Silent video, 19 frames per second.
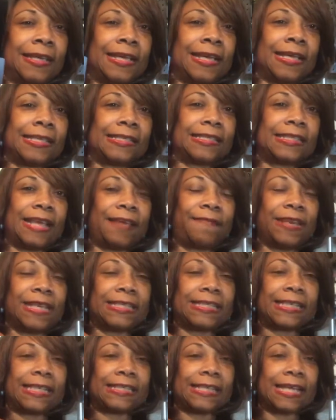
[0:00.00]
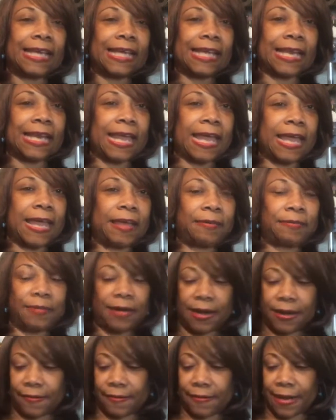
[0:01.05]
76 in glam,
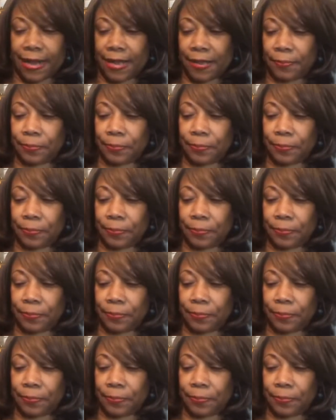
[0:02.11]
all right.